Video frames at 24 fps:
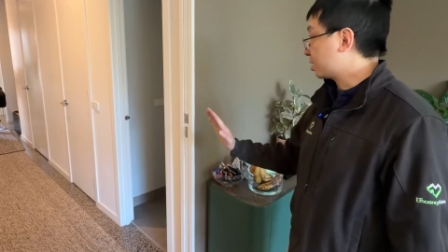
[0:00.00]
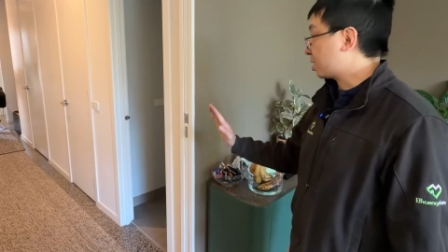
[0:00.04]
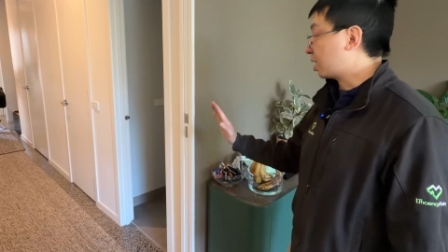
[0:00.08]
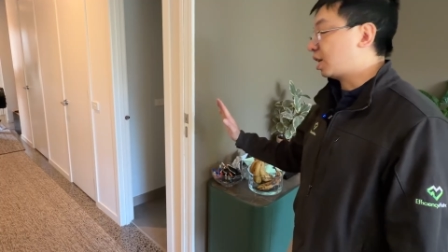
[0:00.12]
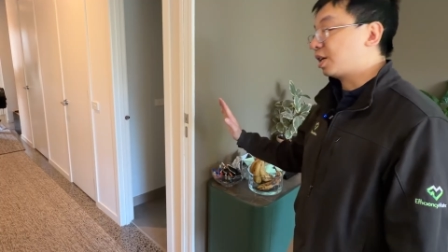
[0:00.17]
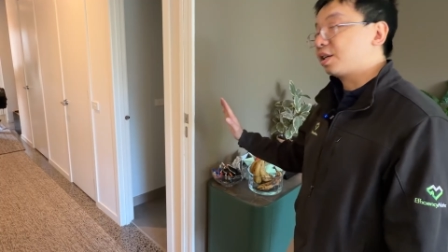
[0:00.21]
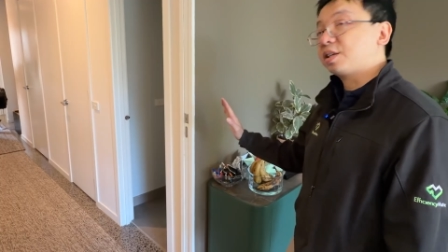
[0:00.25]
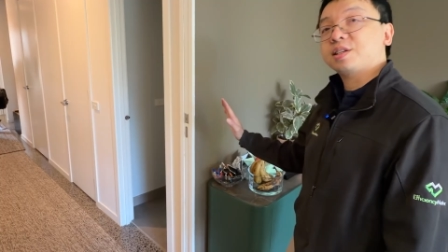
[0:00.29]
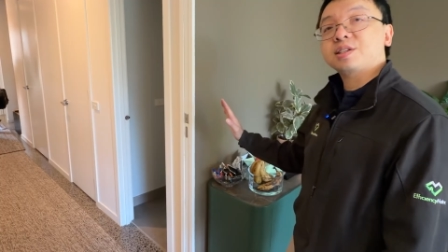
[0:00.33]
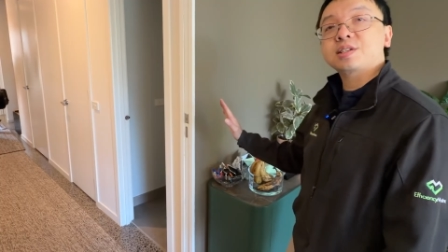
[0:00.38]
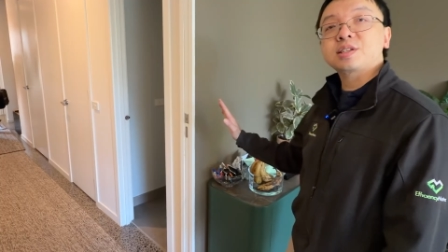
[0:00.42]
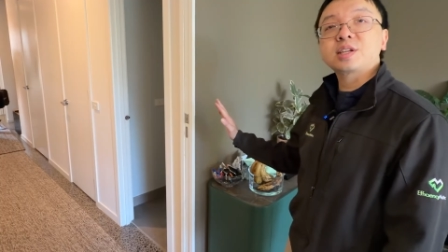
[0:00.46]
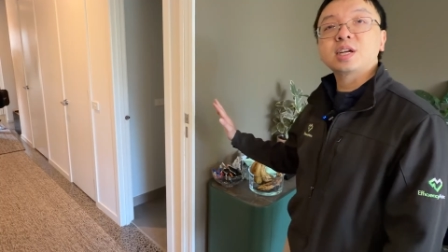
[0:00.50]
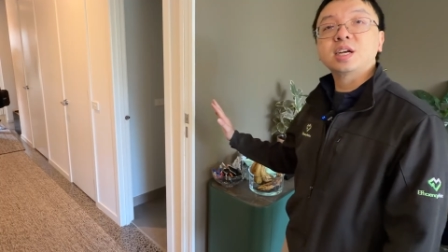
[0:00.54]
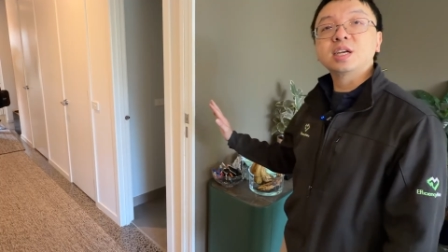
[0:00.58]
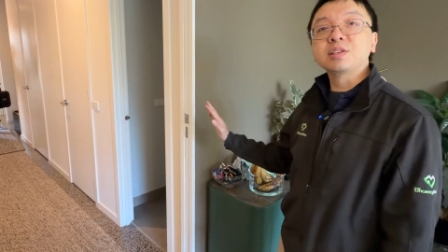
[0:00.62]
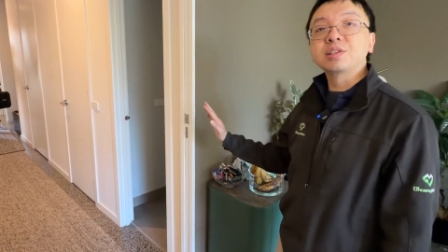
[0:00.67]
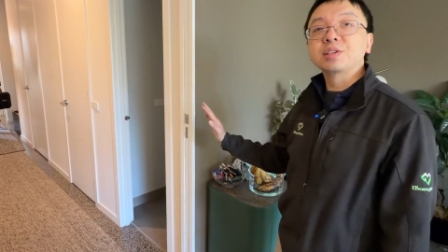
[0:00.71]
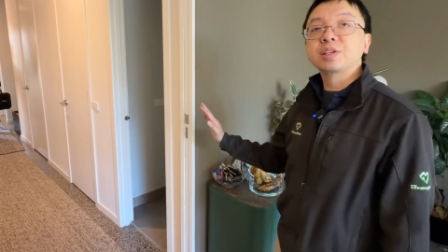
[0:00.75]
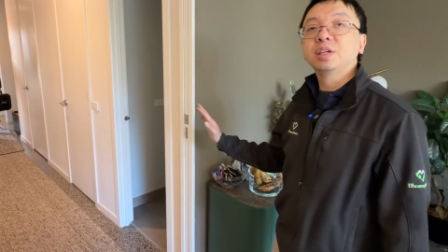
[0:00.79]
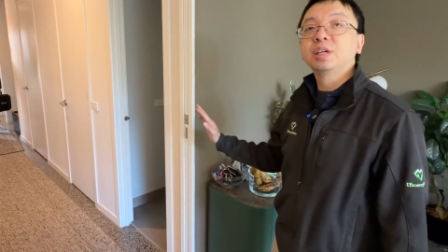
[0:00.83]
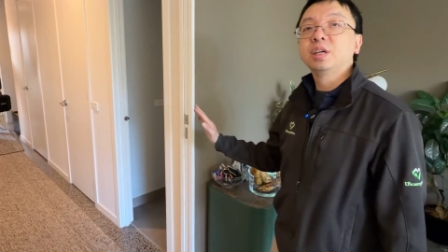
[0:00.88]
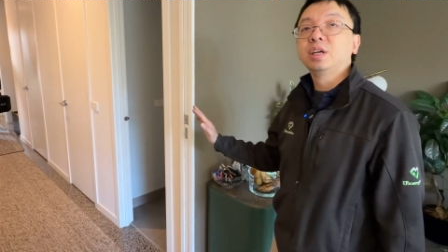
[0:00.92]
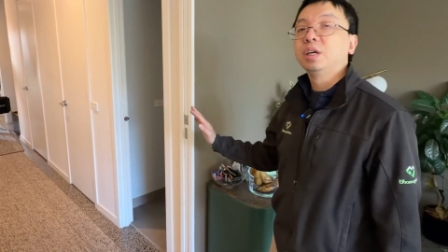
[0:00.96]
tightness
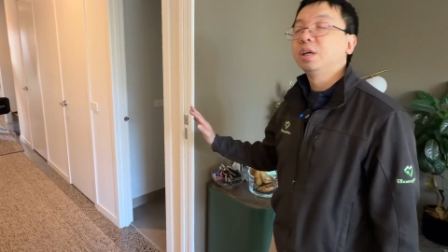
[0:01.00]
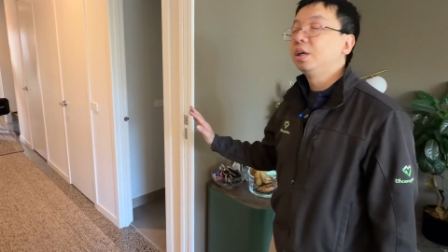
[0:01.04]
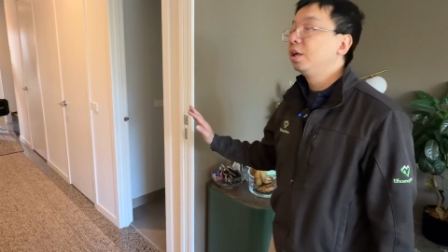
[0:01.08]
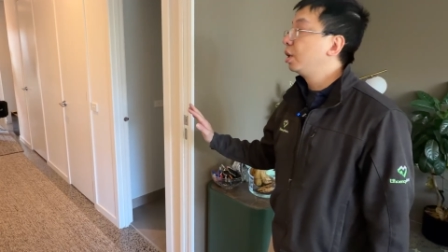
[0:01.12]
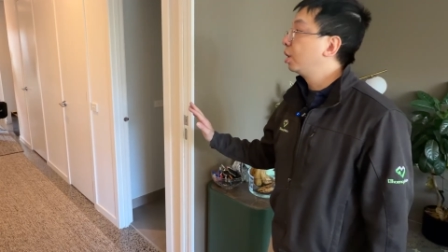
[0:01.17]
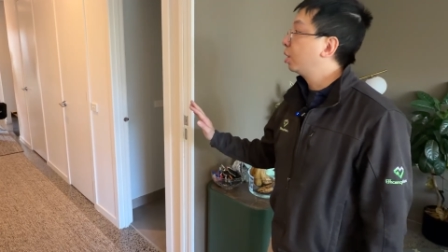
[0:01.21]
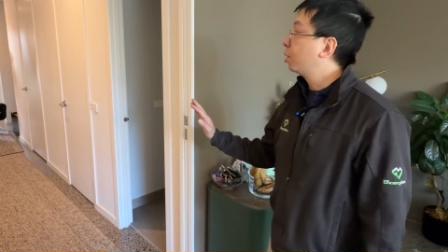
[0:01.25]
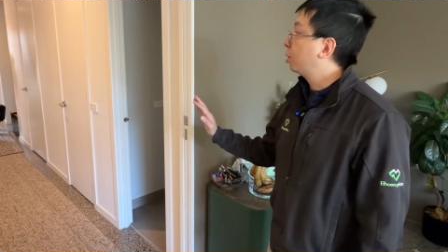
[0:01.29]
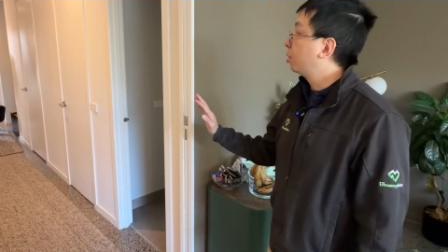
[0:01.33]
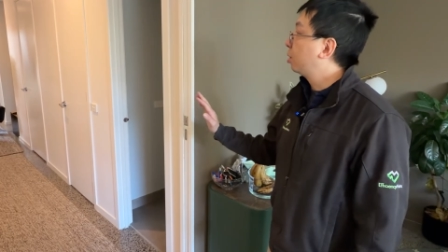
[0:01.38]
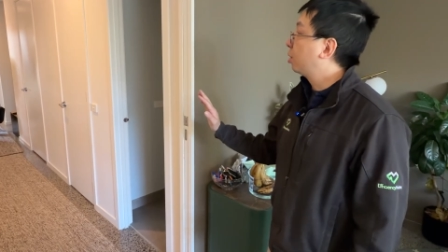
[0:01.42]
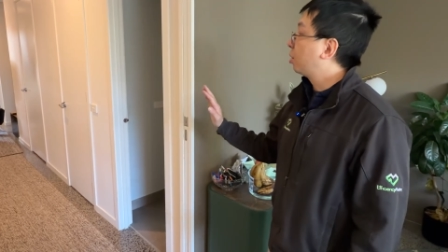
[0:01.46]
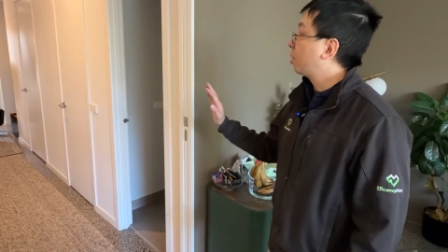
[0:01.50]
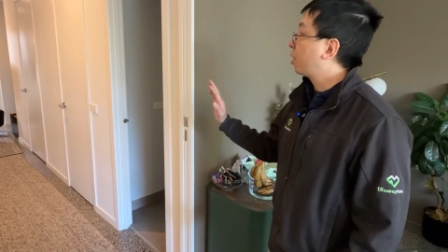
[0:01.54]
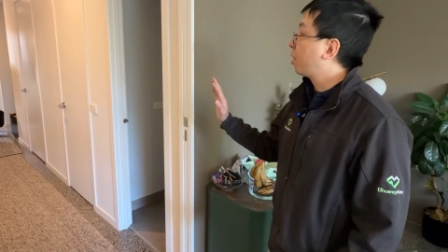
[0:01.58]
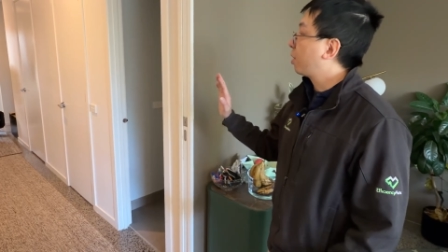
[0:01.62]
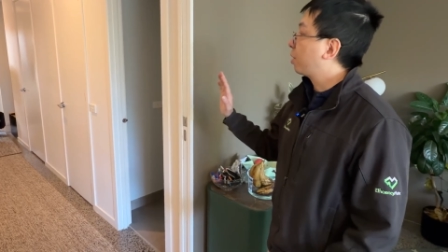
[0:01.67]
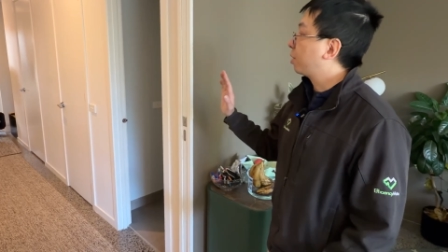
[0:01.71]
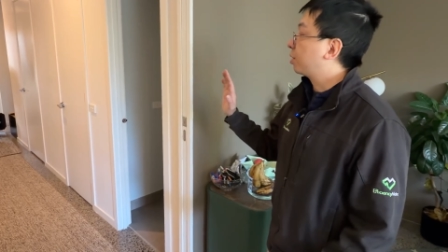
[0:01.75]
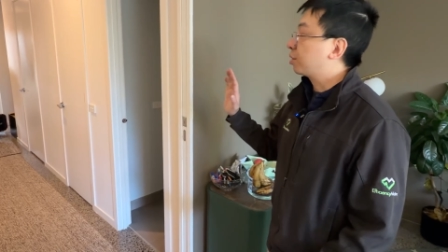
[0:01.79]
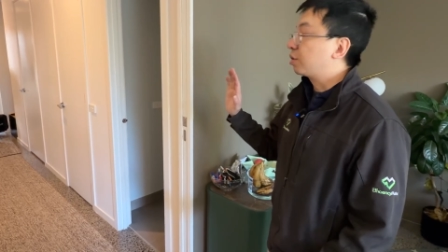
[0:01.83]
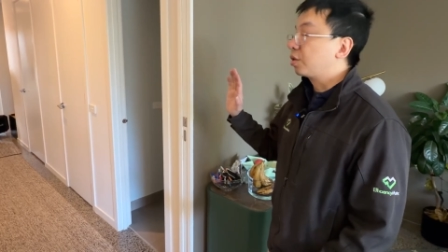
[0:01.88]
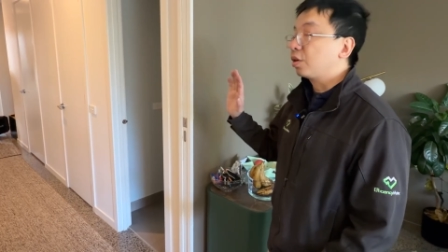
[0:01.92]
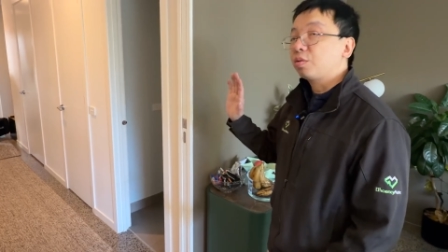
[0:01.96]
test,
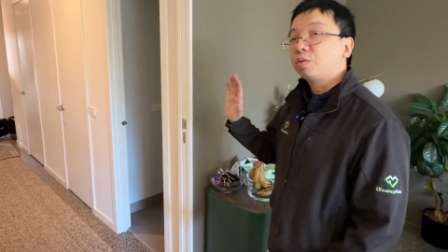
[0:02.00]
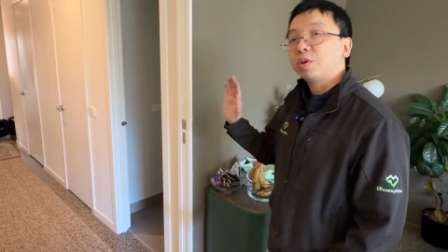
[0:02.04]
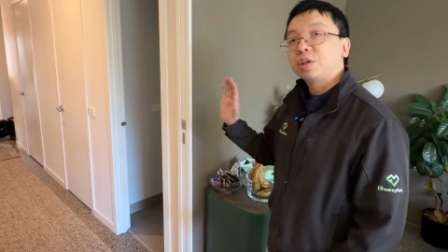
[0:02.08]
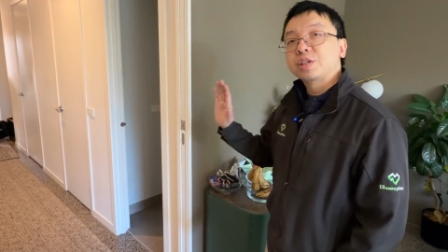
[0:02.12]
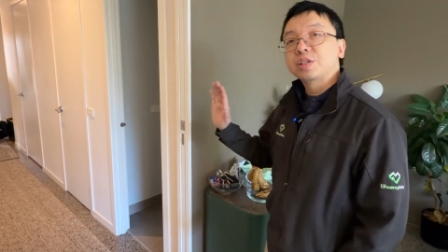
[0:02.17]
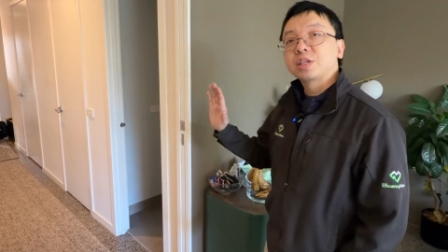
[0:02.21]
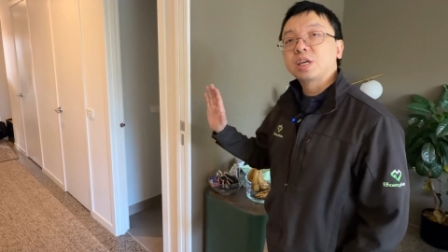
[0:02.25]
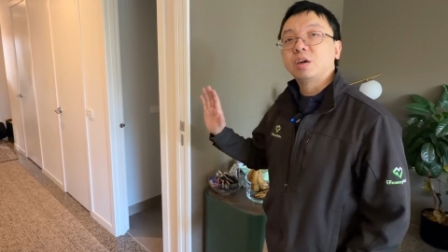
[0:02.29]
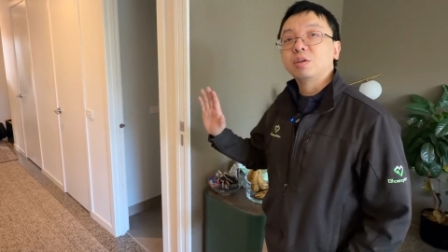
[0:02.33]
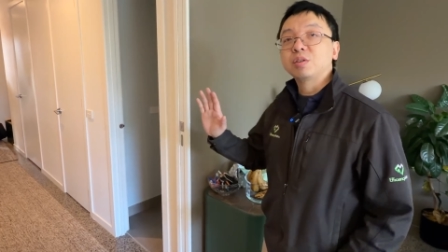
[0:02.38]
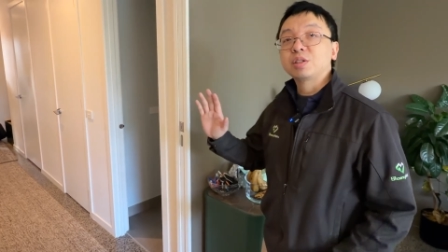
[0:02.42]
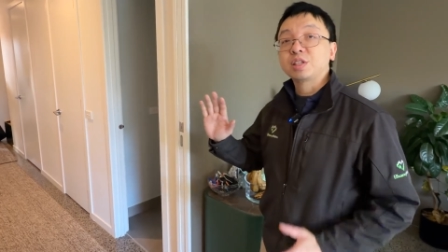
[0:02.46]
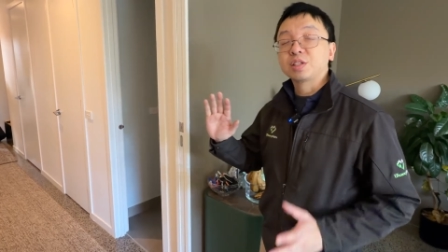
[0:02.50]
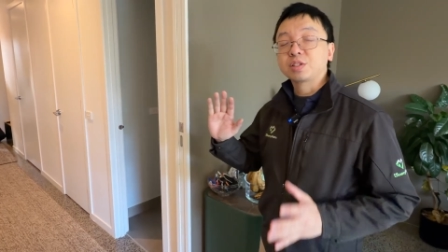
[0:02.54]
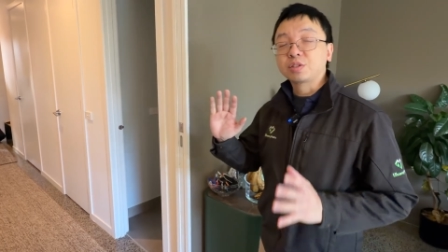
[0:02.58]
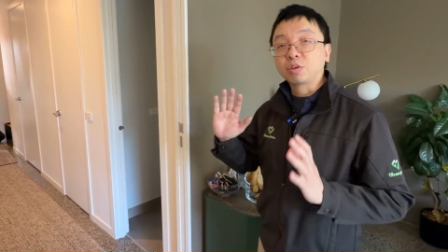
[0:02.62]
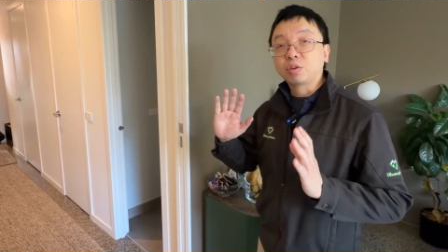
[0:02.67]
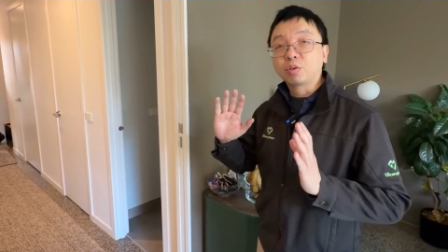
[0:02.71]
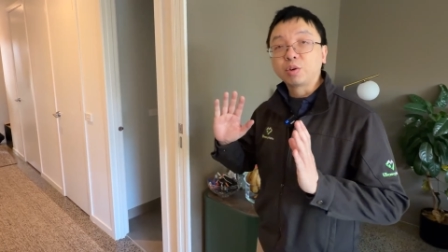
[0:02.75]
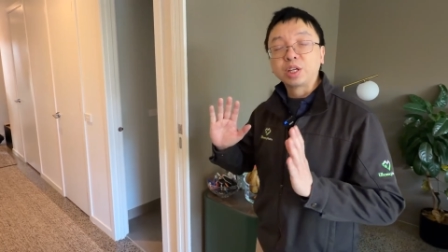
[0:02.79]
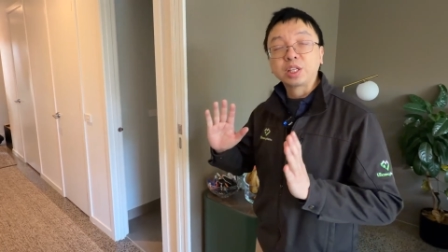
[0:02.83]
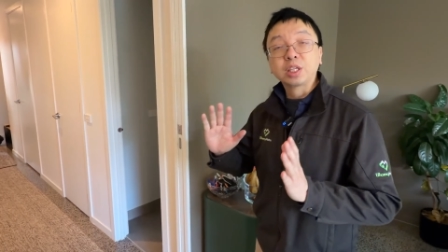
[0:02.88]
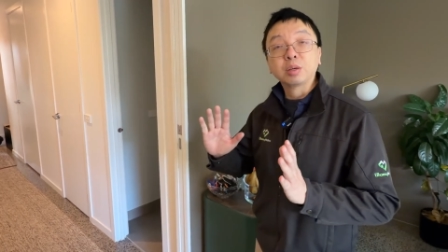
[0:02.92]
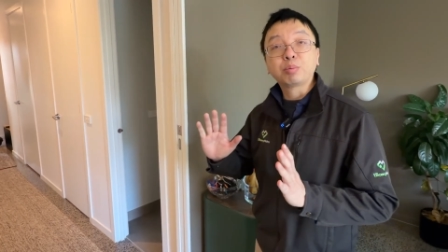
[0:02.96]
the result is
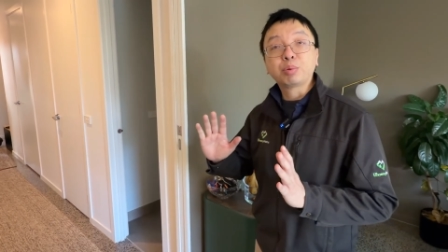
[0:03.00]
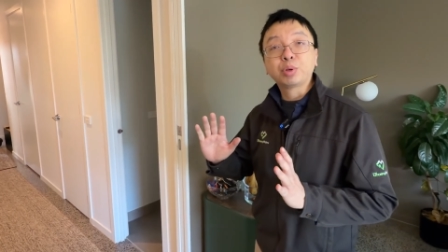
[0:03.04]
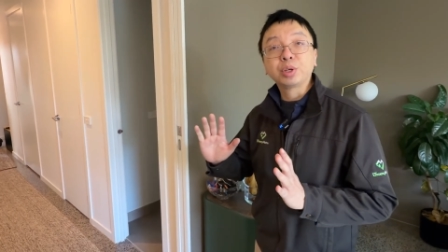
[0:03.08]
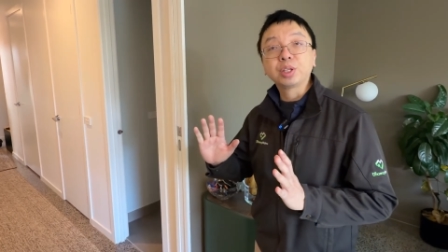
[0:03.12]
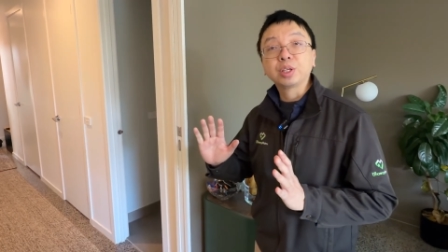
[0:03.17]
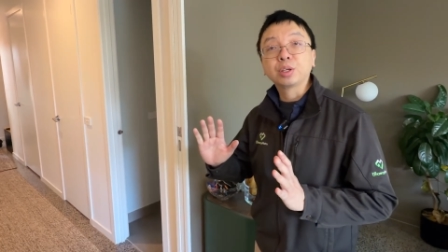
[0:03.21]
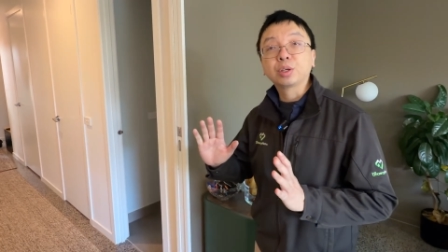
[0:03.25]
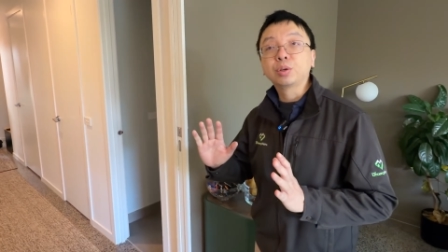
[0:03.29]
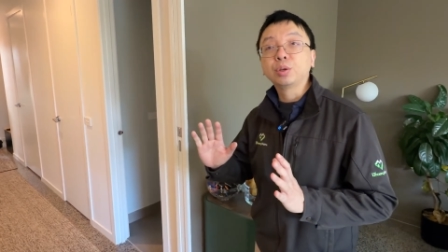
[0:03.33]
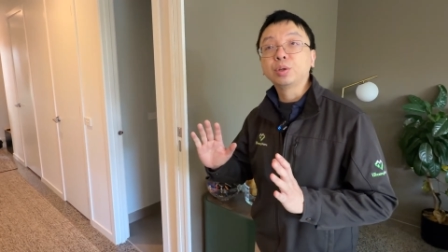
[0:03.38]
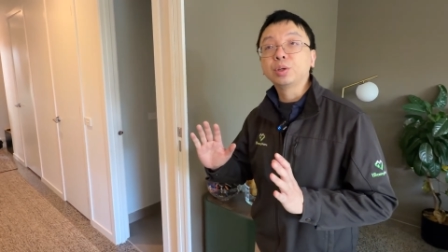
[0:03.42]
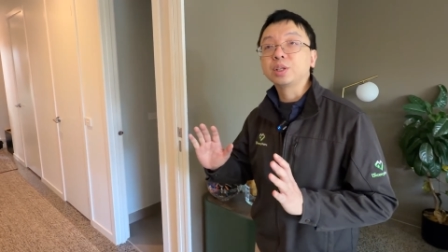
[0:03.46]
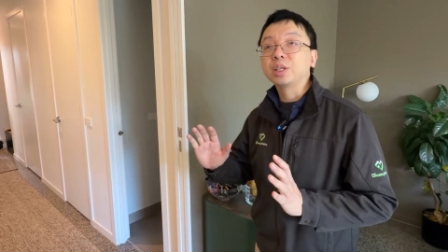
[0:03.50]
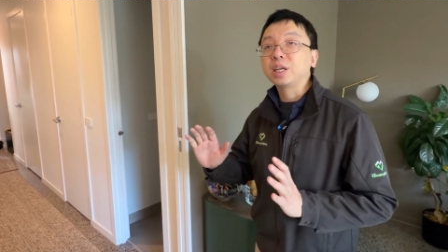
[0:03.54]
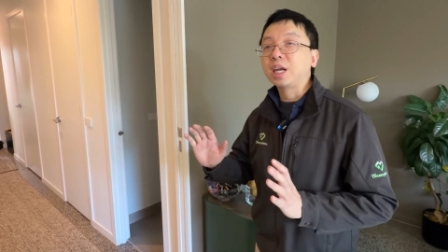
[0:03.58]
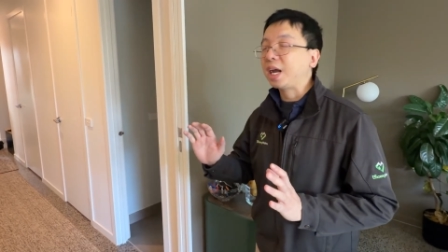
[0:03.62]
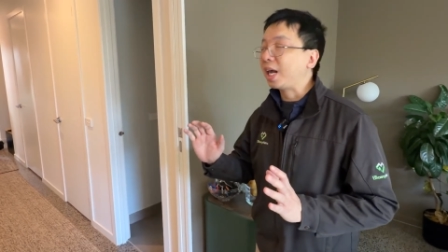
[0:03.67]
already pretty good,